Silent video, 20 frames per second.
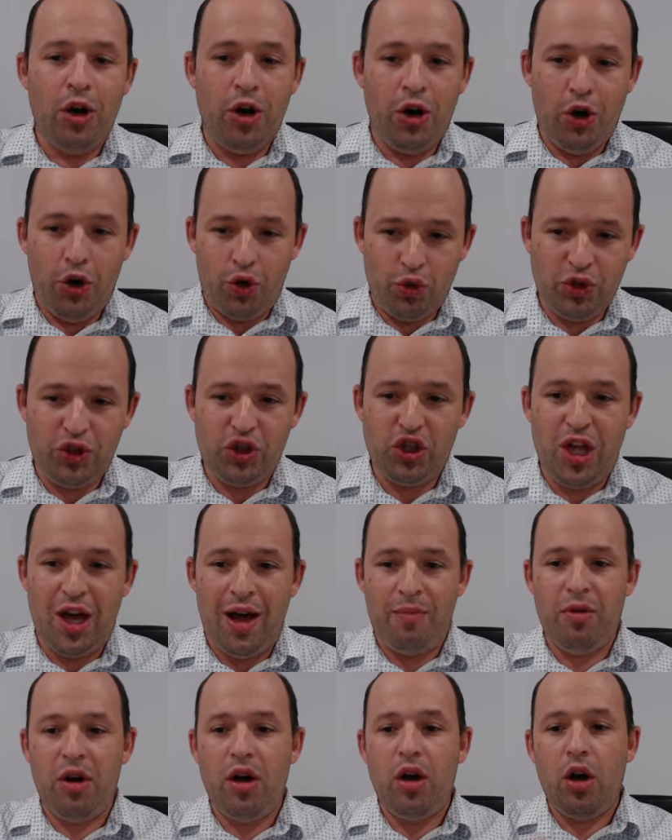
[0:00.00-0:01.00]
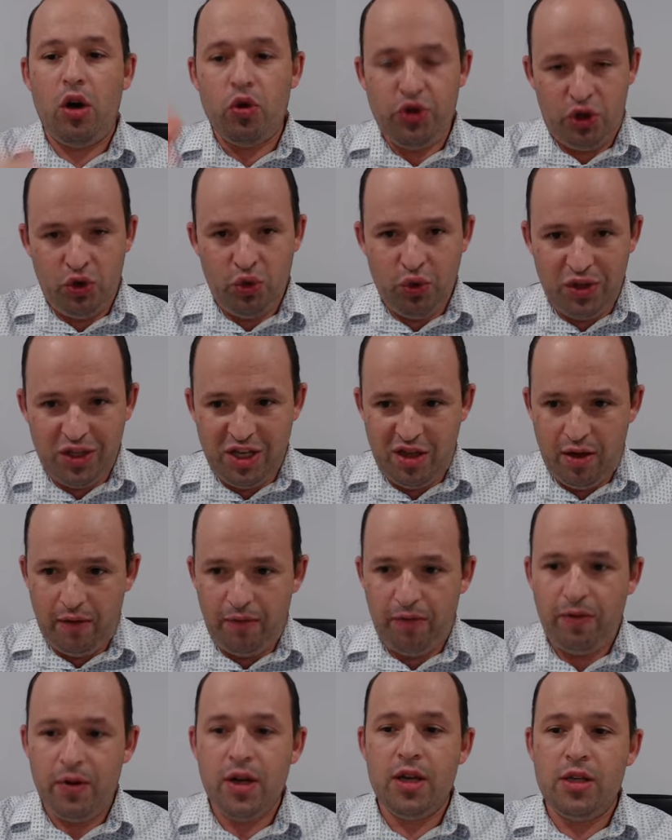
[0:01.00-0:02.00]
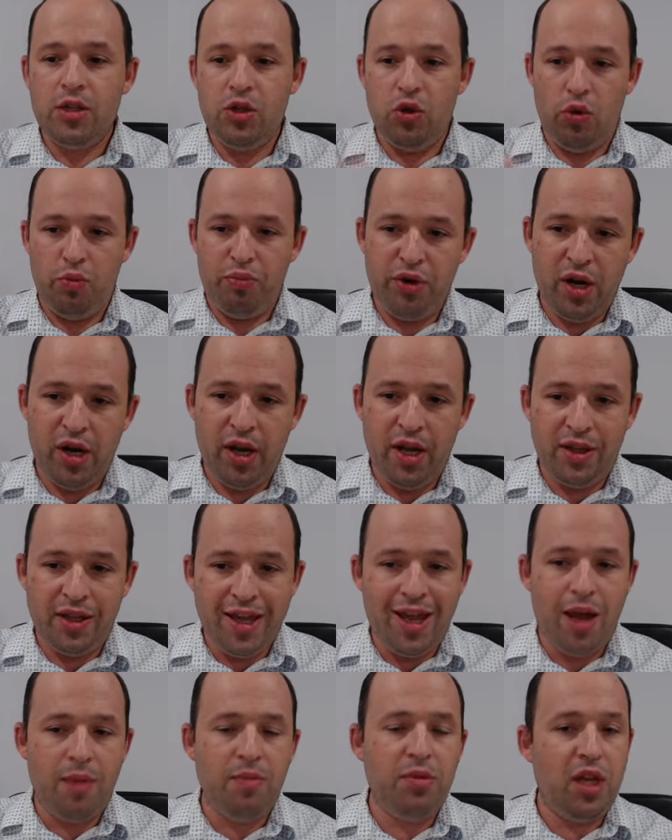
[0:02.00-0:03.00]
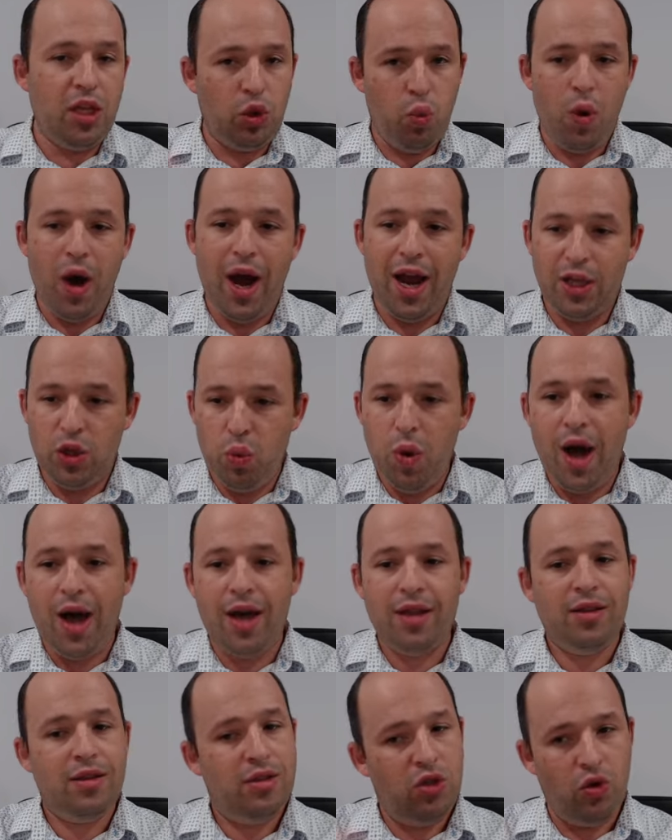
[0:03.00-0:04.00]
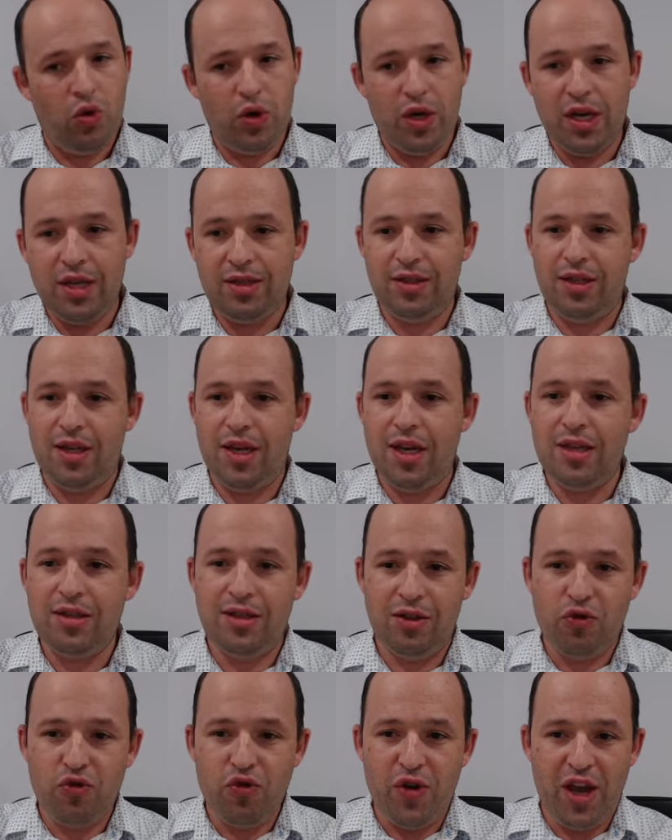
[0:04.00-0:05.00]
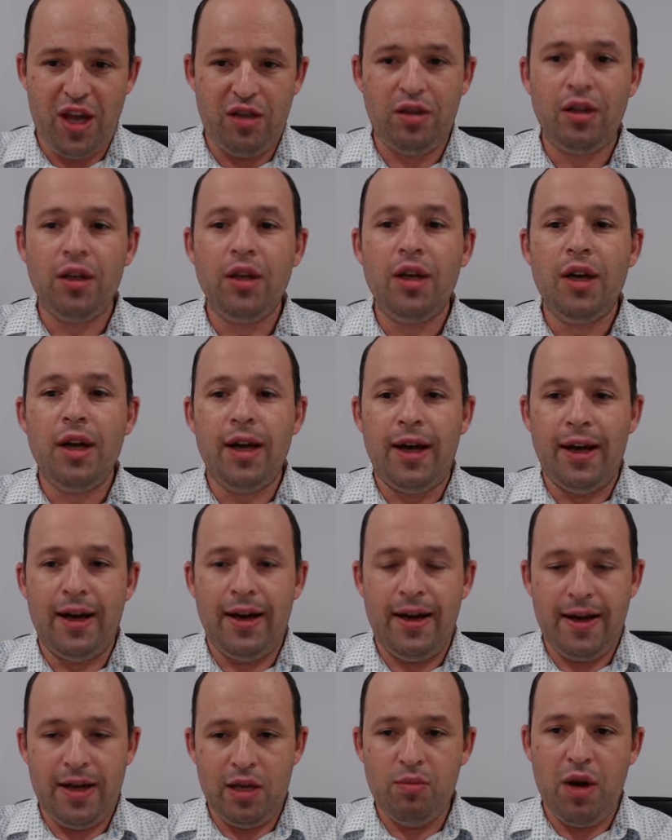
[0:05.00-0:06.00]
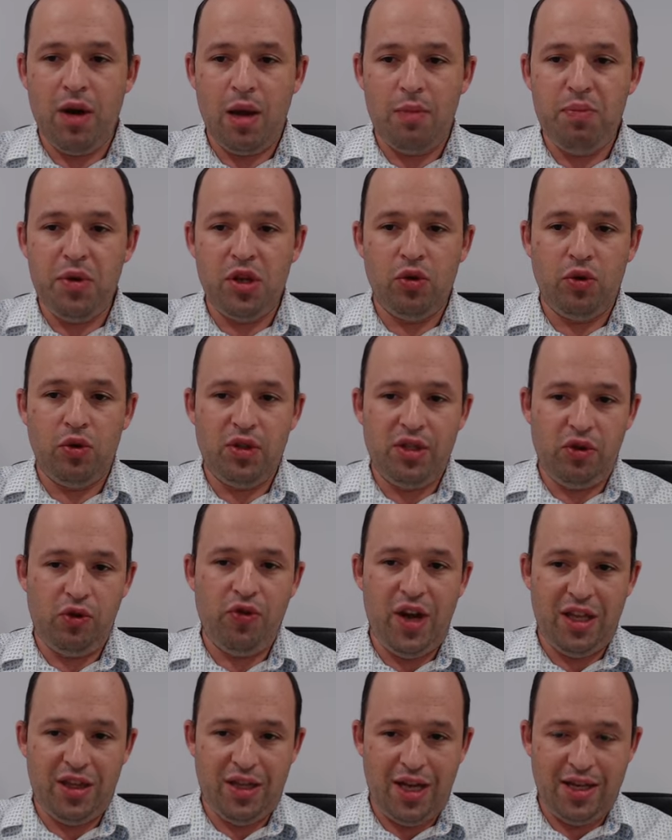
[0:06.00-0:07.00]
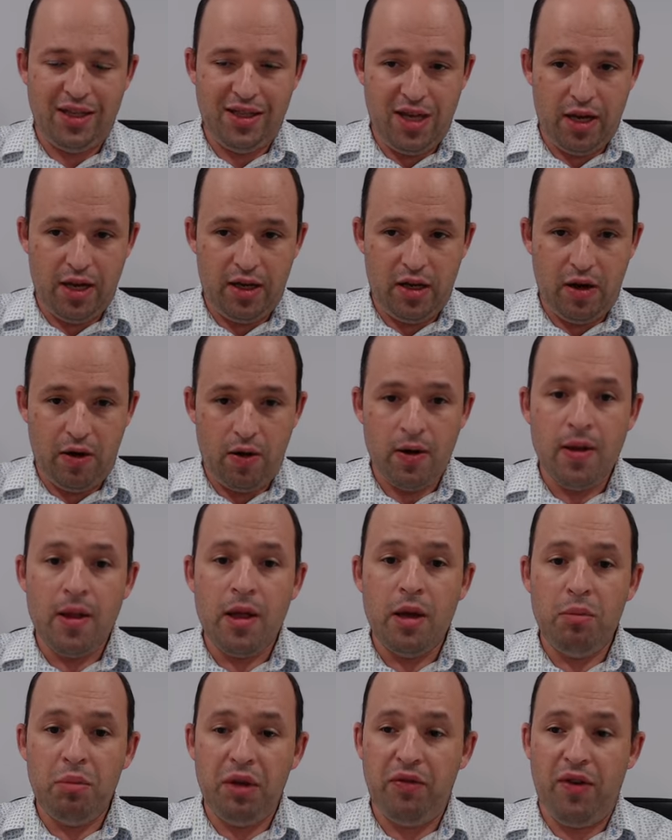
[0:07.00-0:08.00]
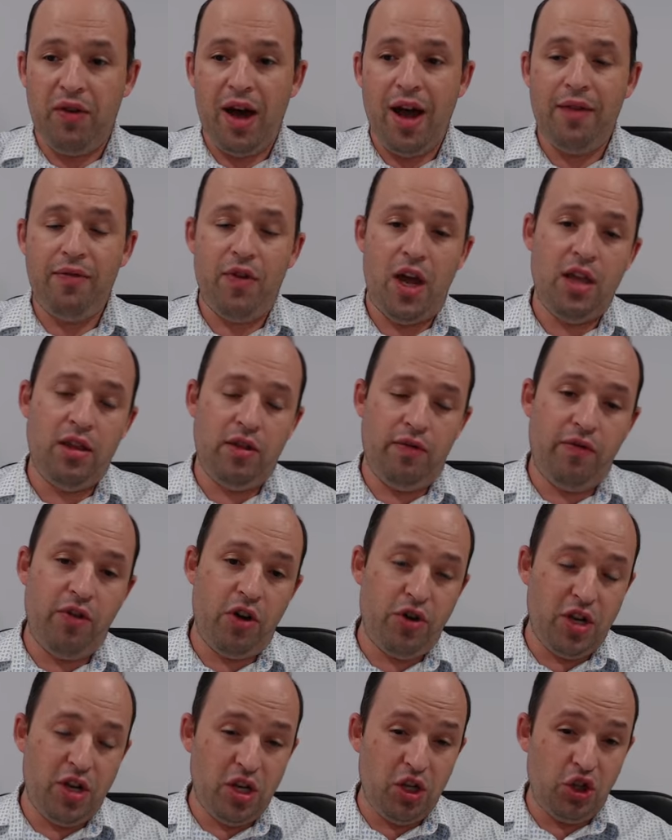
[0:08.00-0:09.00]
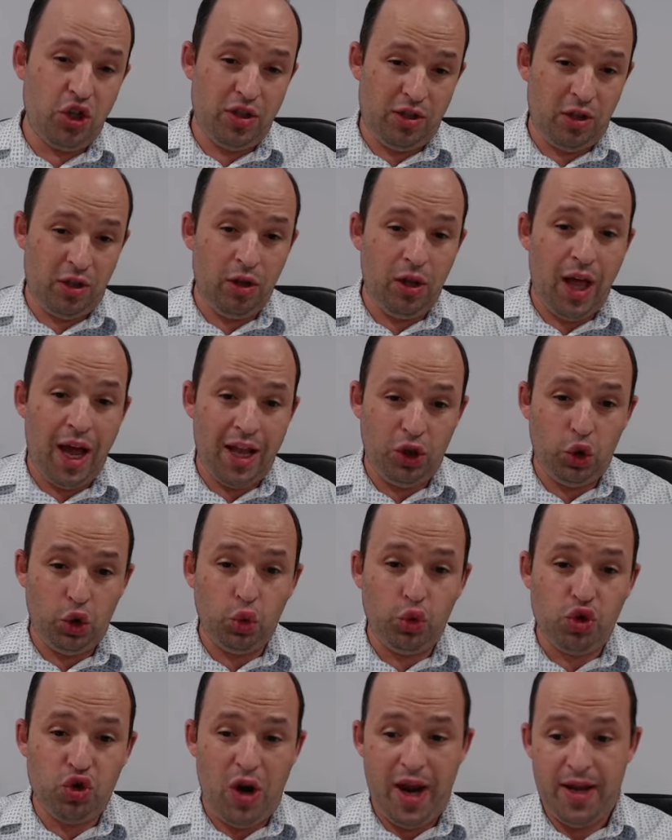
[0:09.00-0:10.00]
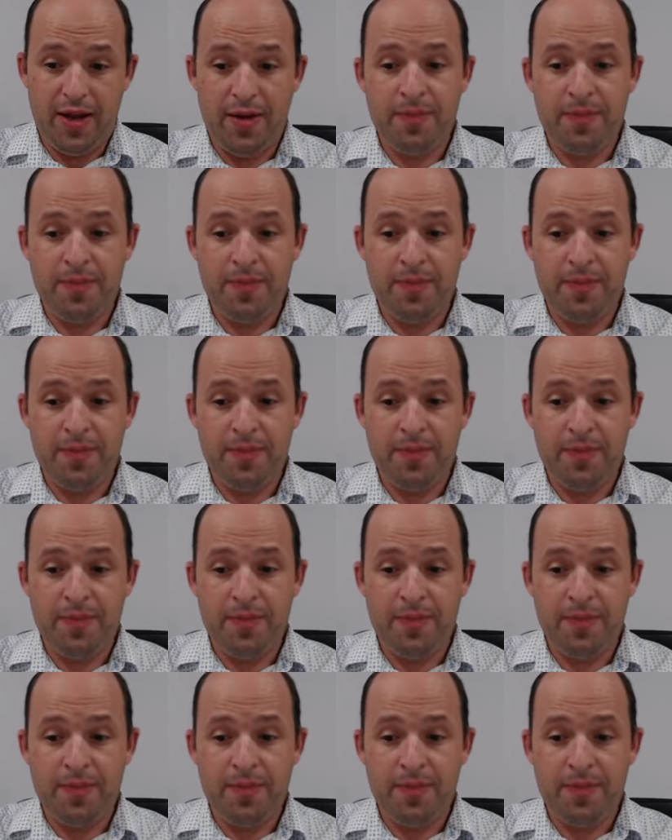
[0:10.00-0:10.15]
Rustam Khusnudinov. So brilliant game that white won, so it's a great, in my opinion, it's a great idea here. b5 and very interesting line to try.